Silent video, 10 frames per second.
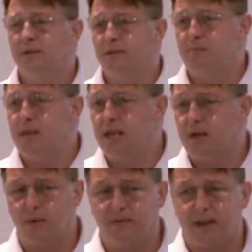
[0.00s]
the
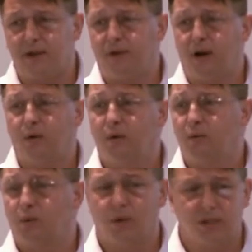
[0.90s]
media within that file
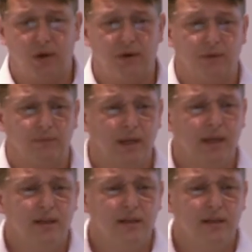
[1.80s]
with what's going on.